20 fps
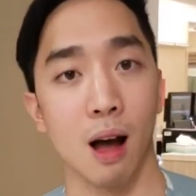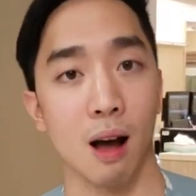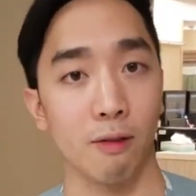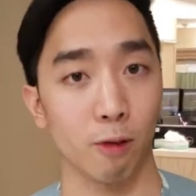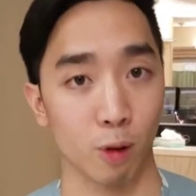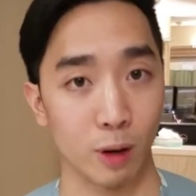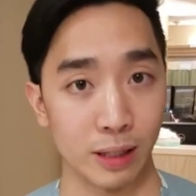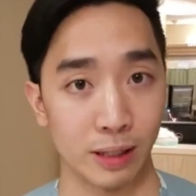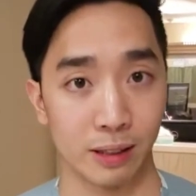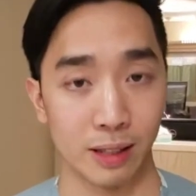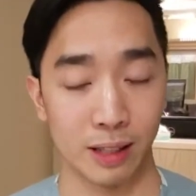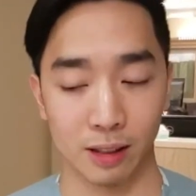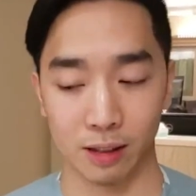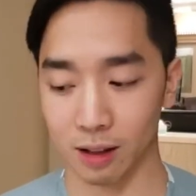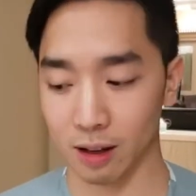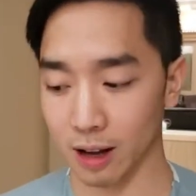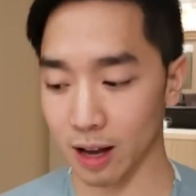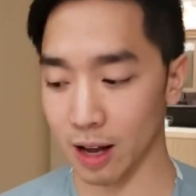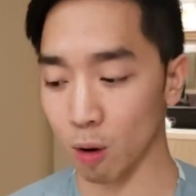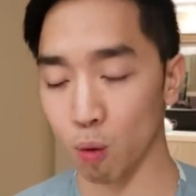For
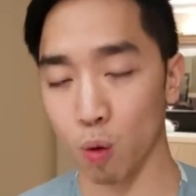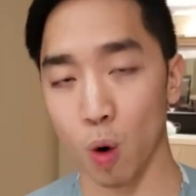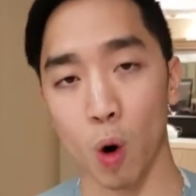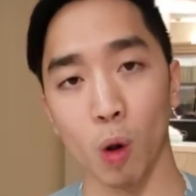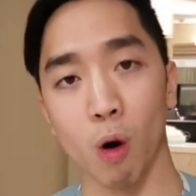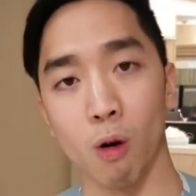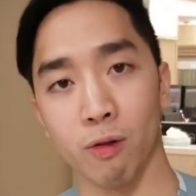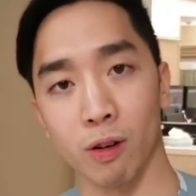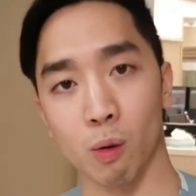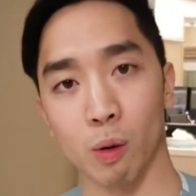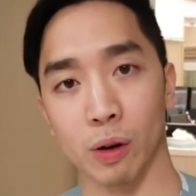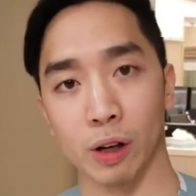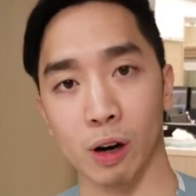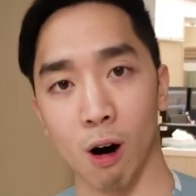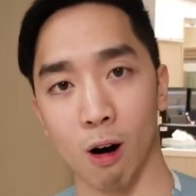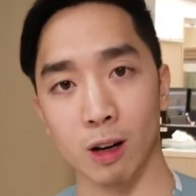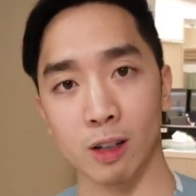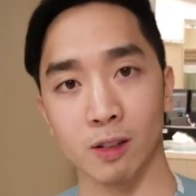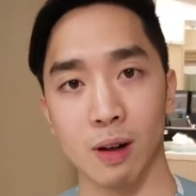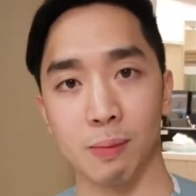instance, in a rollover where the
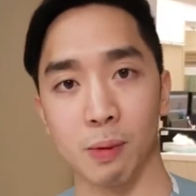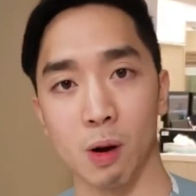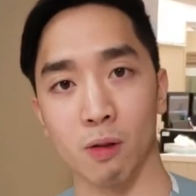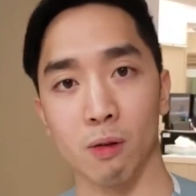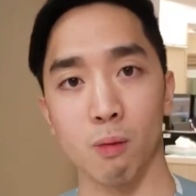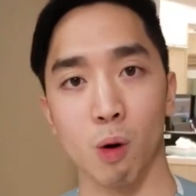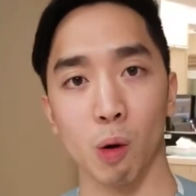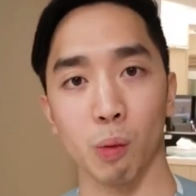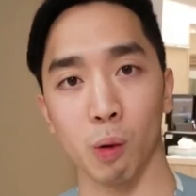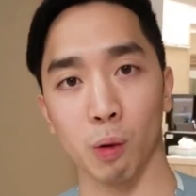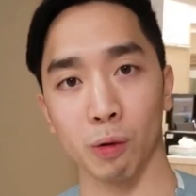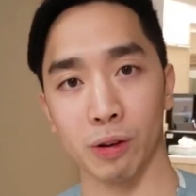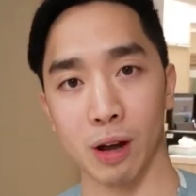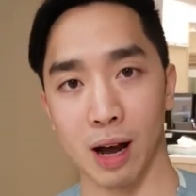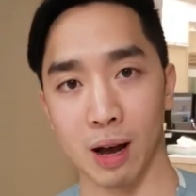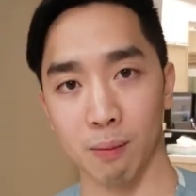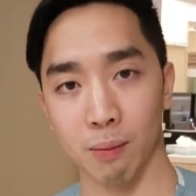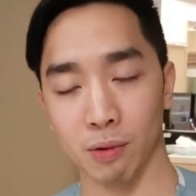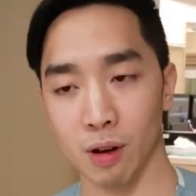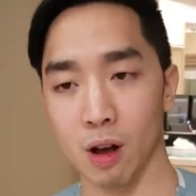car is flipped over multiple
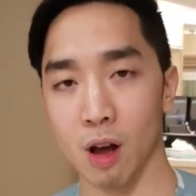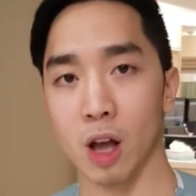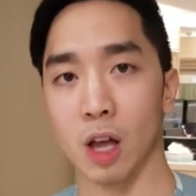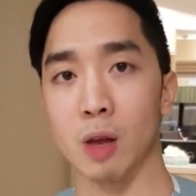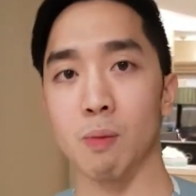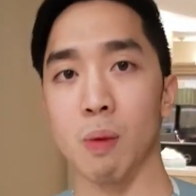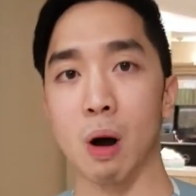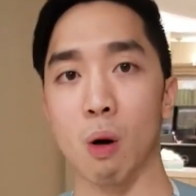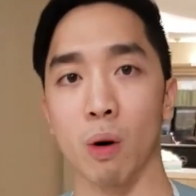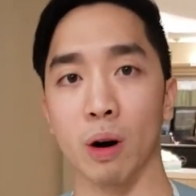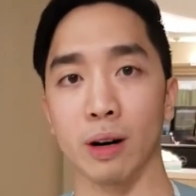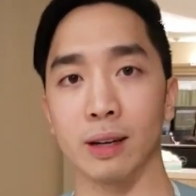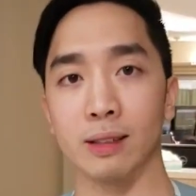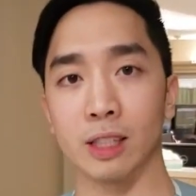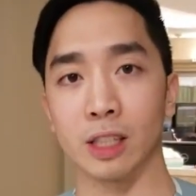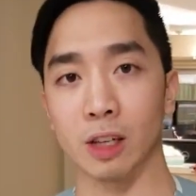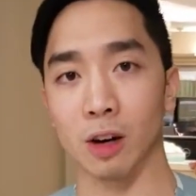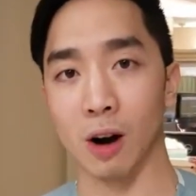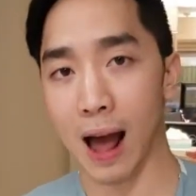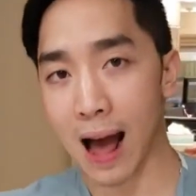times, you might want to
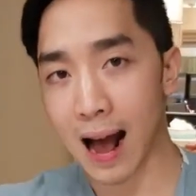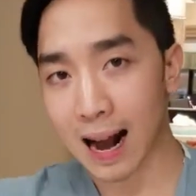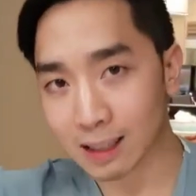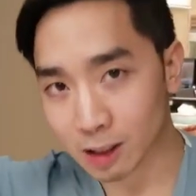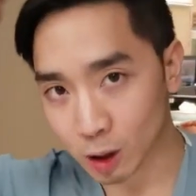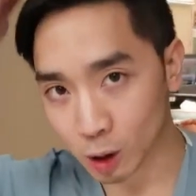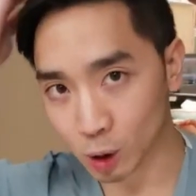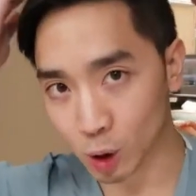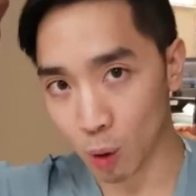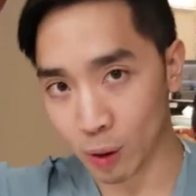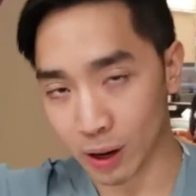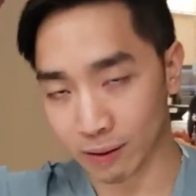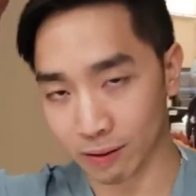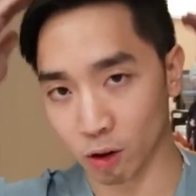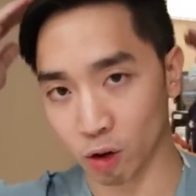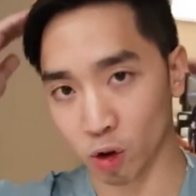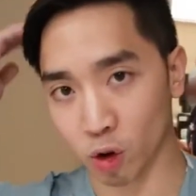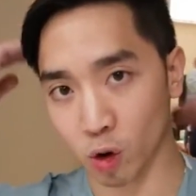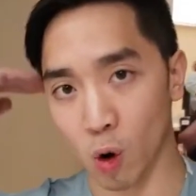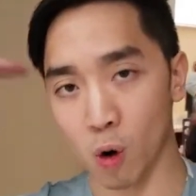consider axial loading of the
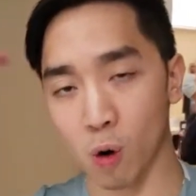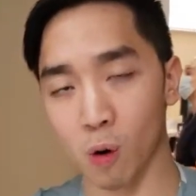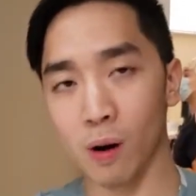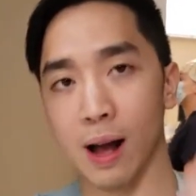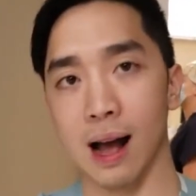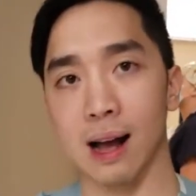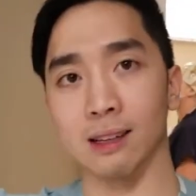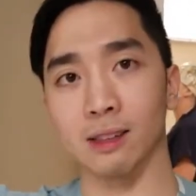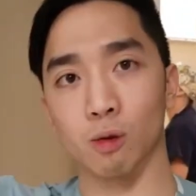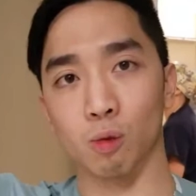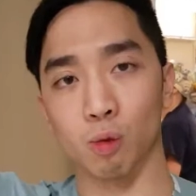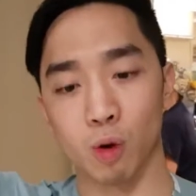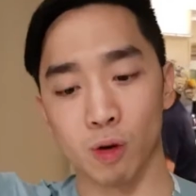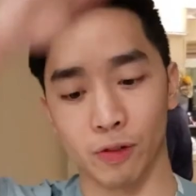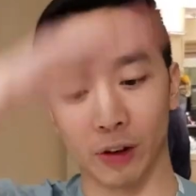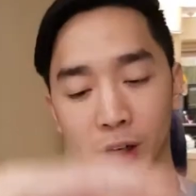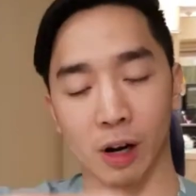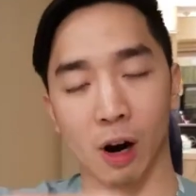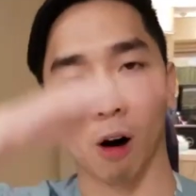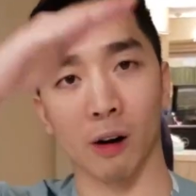skull as the roof of
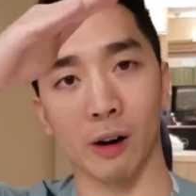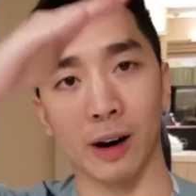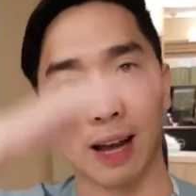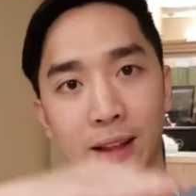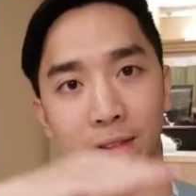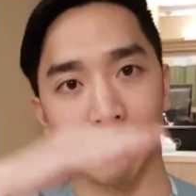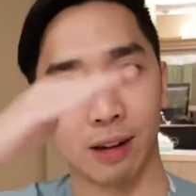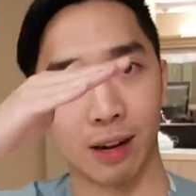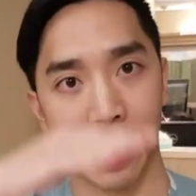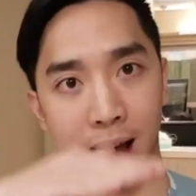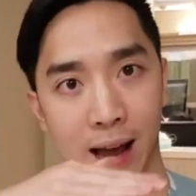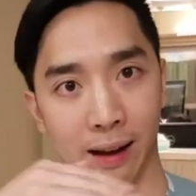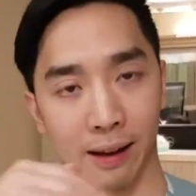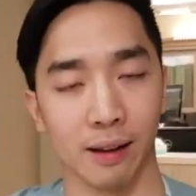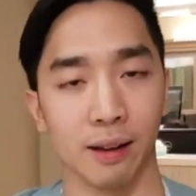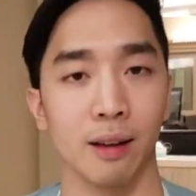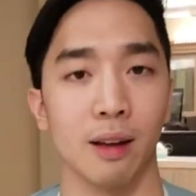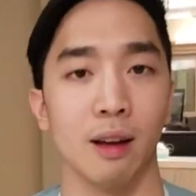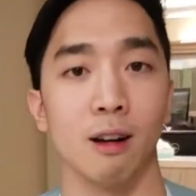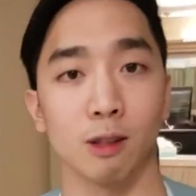the car hits the neck.
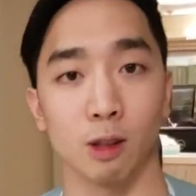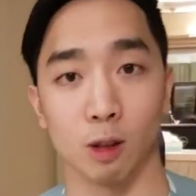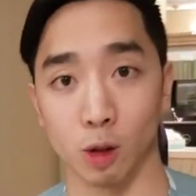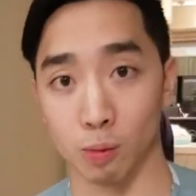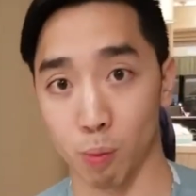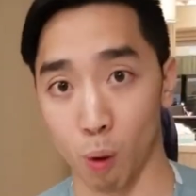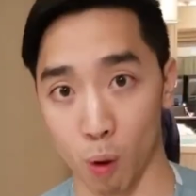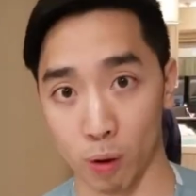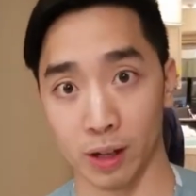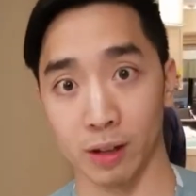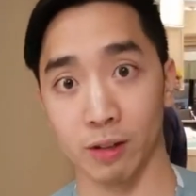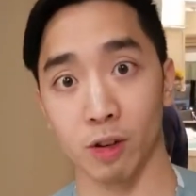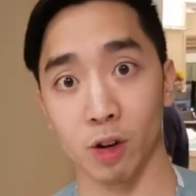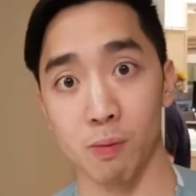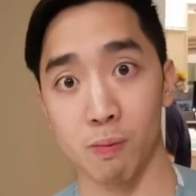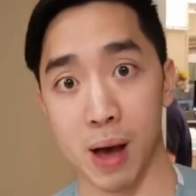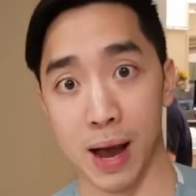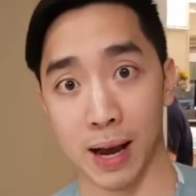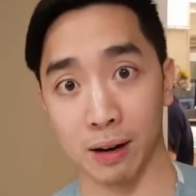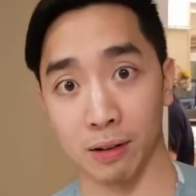So it's important to consider
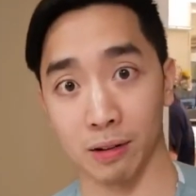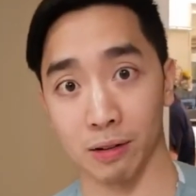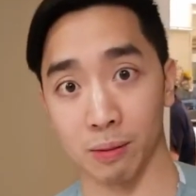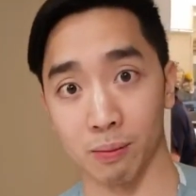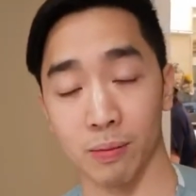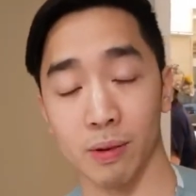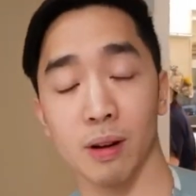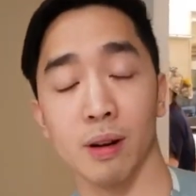mechanism.